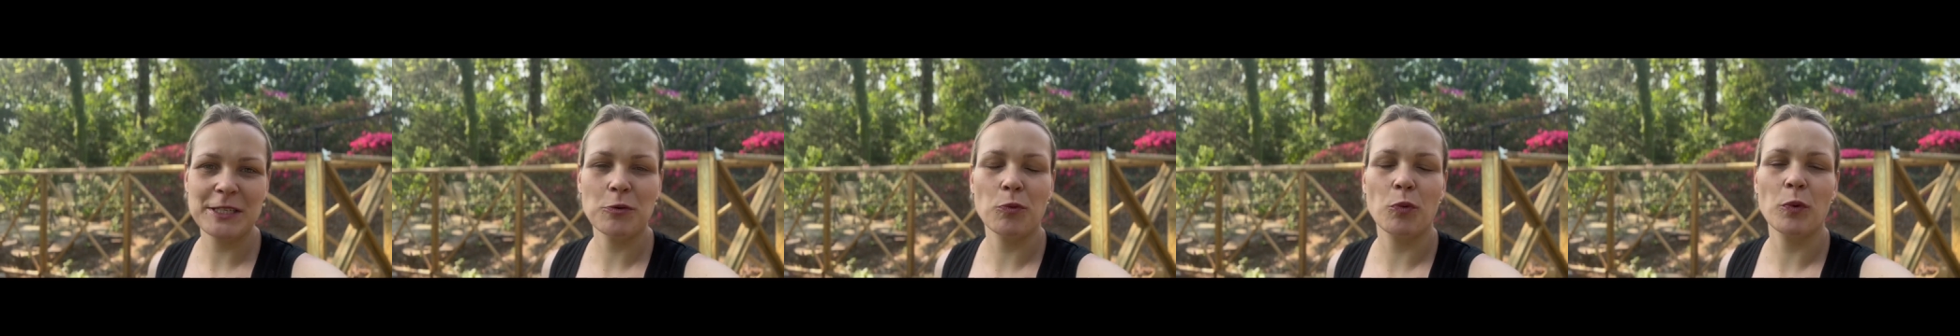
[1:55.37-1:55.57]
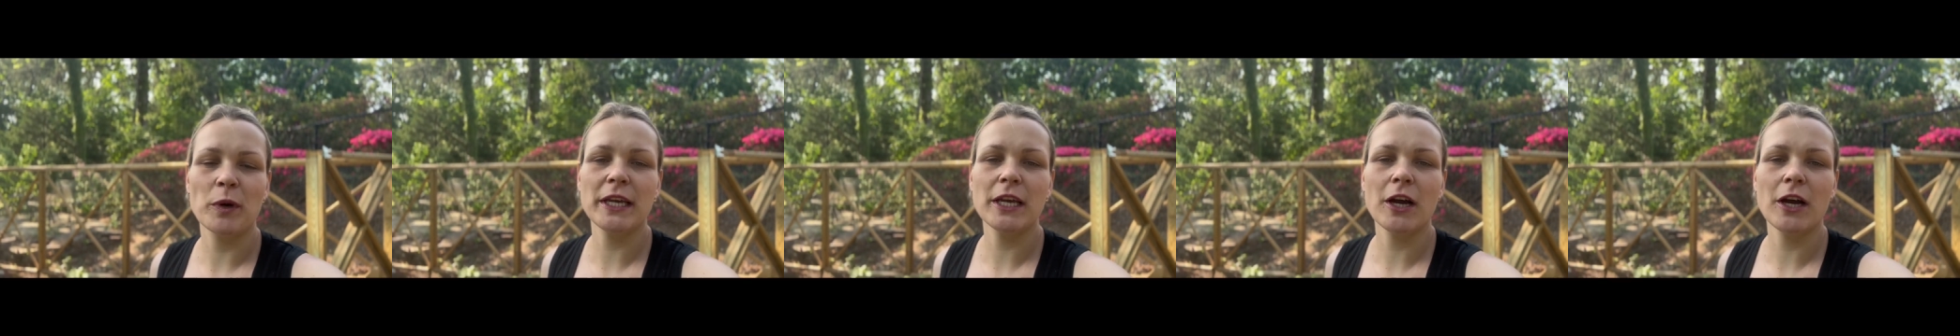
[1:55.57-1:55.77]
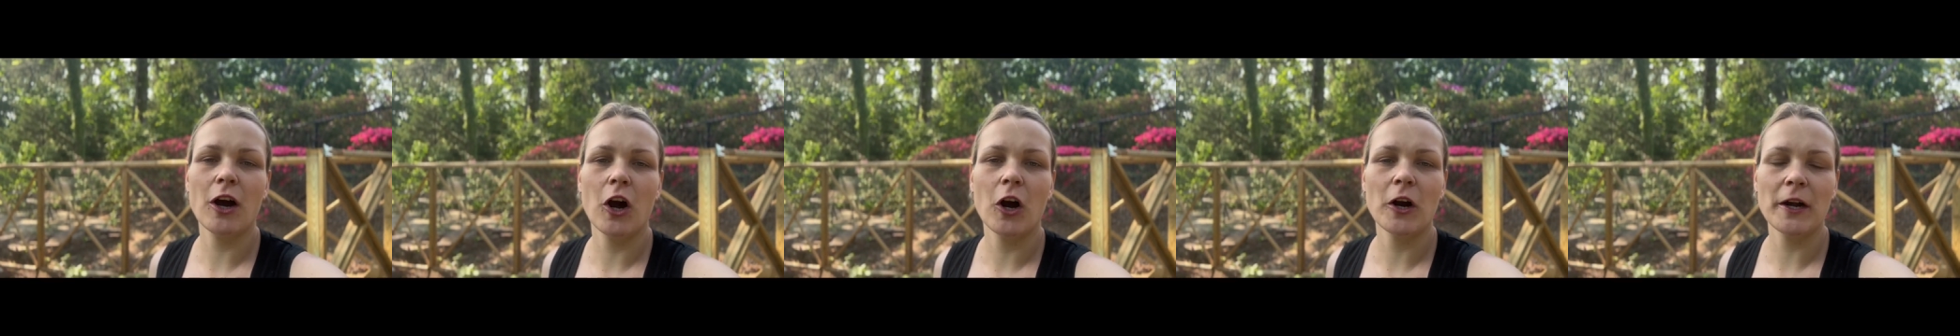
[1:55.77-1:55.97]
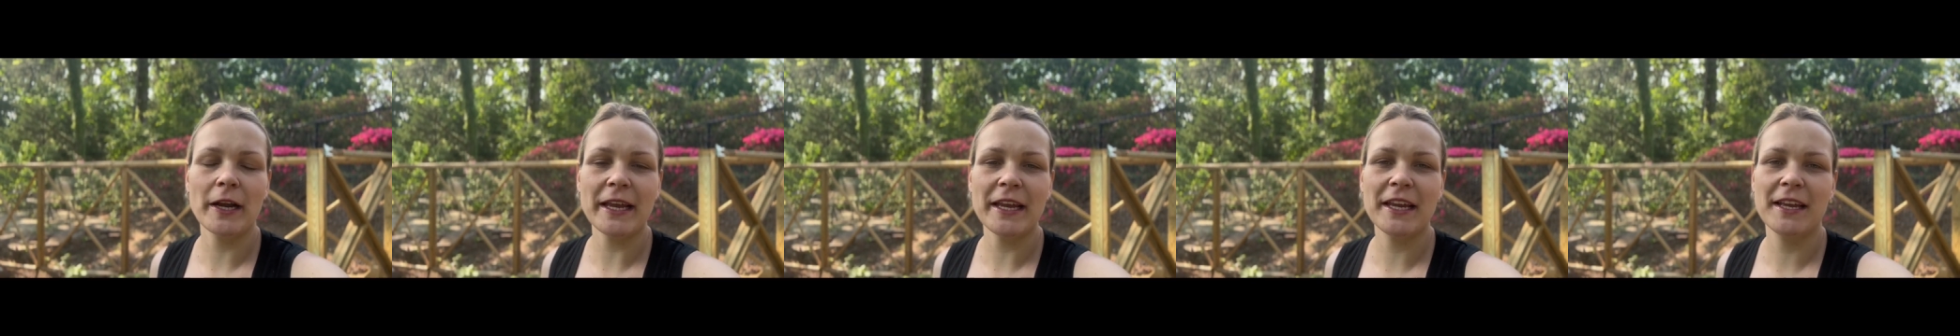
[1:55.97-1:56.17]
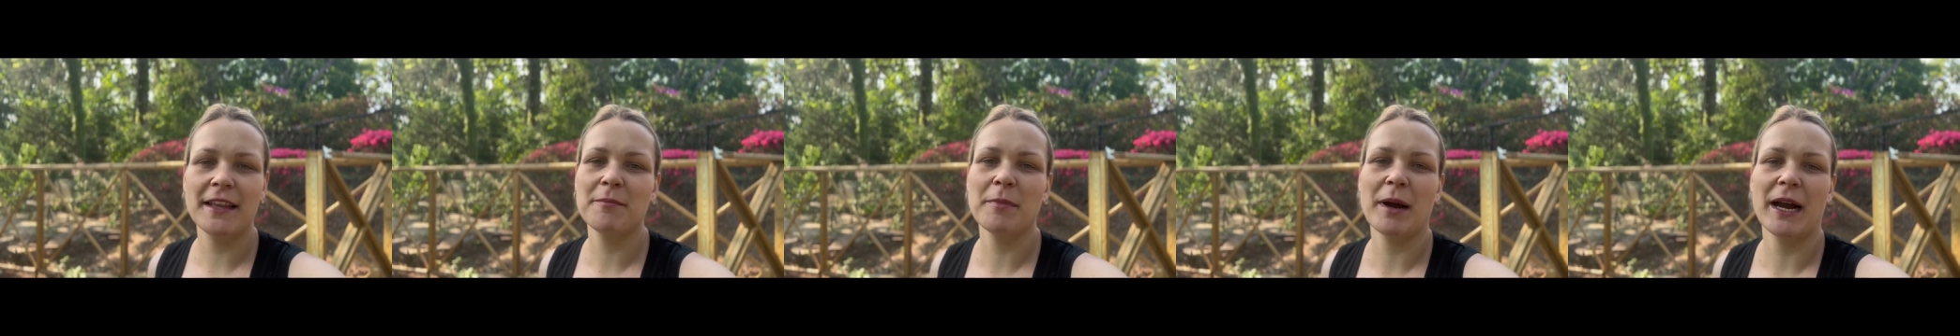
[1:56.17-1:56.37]
We are
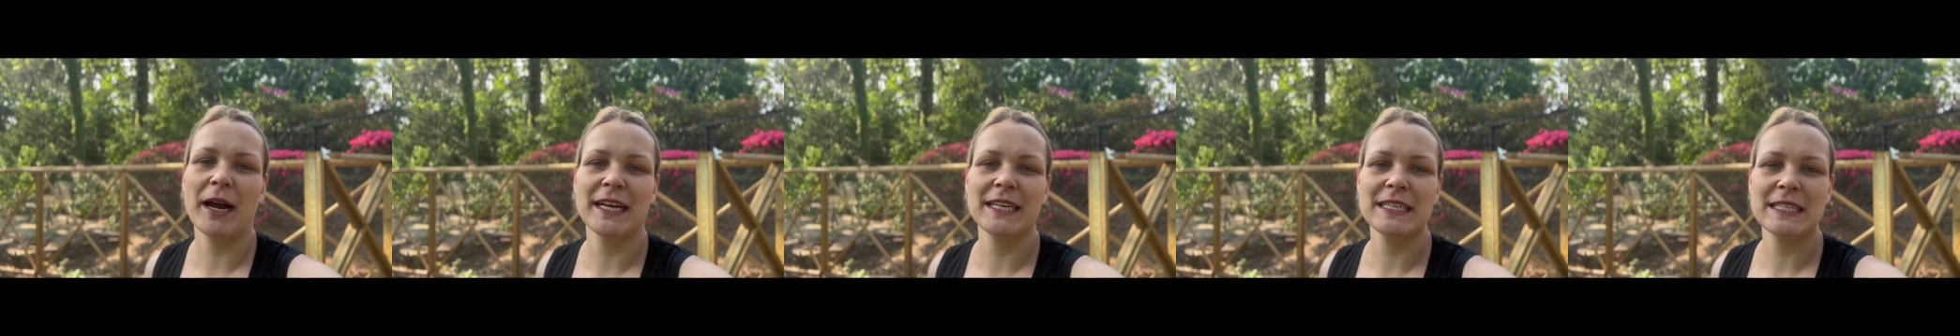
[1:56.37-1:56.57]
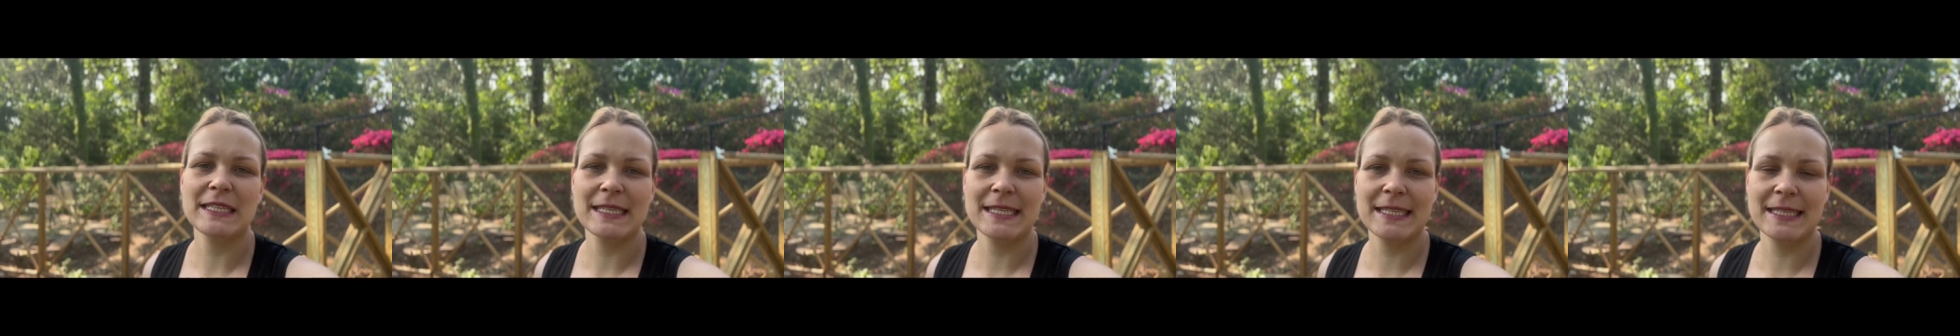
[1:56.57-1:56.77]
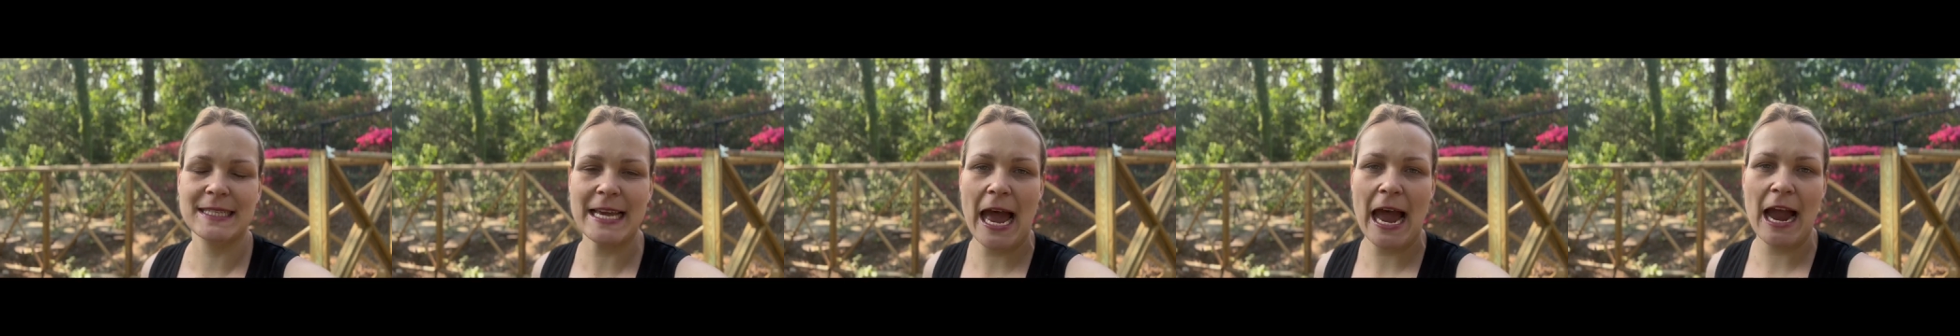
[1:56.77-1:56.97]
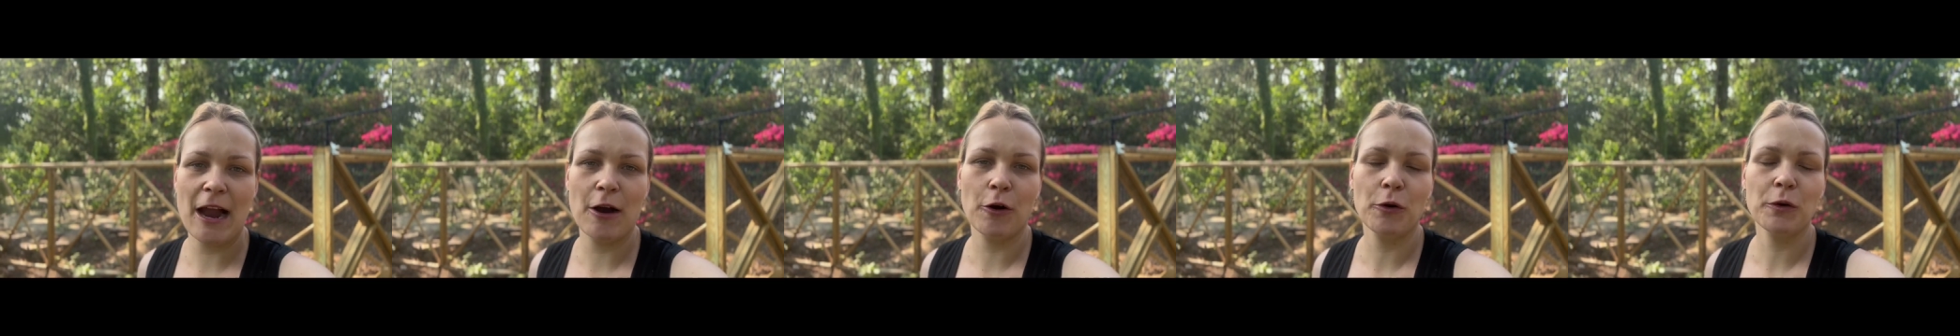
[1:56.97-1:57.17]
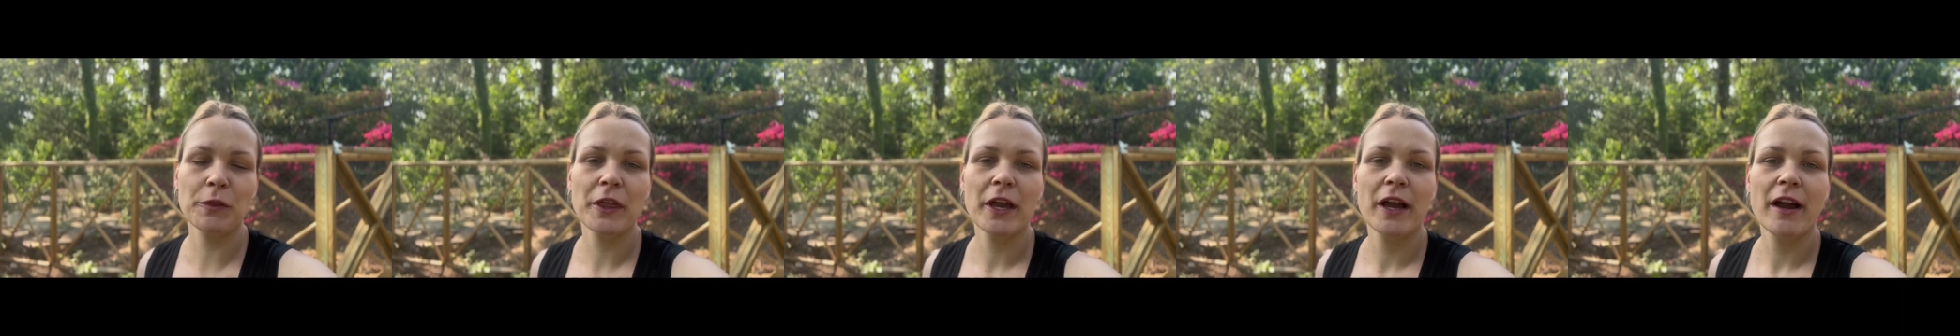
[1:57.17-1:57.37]
in my
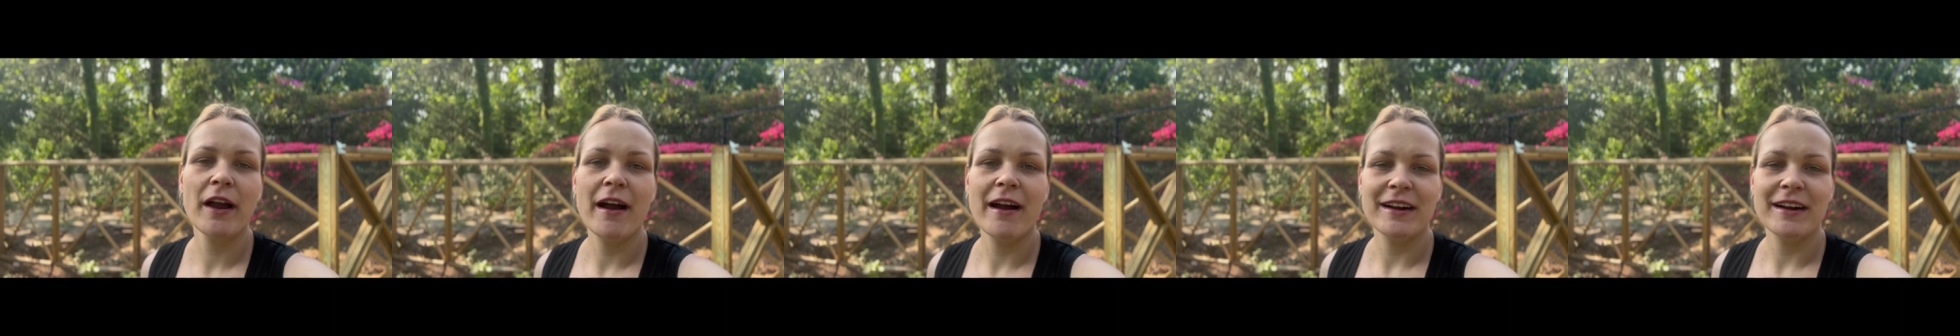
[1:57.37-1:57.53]
south